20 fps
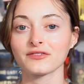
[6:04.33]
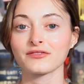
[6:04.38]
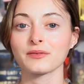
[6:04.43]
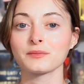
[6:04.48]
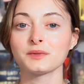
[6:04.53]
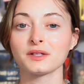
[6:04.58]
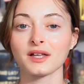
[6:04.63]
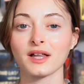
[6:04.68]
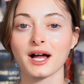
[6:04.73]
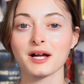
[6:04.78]

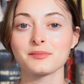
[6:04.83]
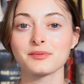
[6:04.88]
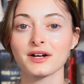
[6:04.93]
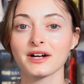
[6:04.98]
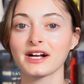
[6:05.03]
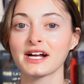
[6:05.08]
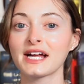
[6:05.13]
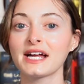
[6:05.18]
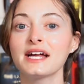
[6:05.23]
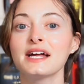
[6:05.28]
from the
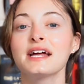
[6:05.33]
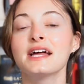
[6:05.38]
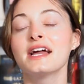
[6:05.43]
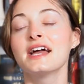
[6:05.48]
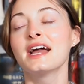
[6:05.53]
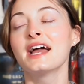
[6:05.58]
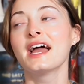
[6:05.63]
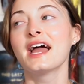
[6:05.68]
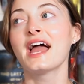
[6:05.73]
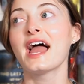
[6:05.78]
library
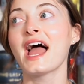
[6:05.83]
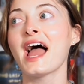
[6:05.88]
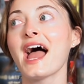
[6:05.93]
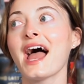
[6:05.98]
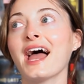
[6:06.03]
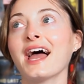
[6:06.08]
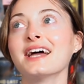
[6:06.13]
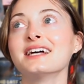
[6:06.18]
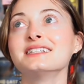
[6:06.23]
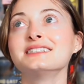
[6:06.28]

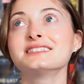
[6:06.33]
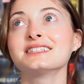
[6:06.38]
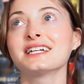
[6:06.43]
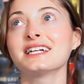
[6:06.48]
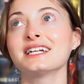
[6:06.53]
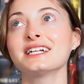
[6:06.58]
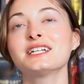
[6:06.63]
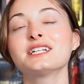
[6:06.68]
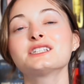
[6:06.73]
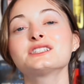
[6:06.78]
and
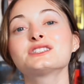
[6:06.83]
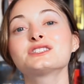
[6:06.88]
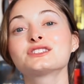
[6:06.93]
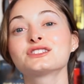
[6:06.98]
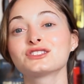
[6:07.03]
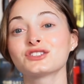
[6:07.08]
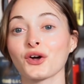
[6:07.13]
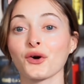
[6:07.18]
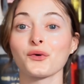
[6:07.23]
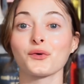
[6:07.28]
it is
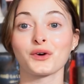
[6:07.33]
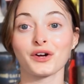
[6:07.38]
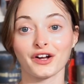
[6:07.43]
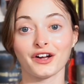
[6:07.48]
so good.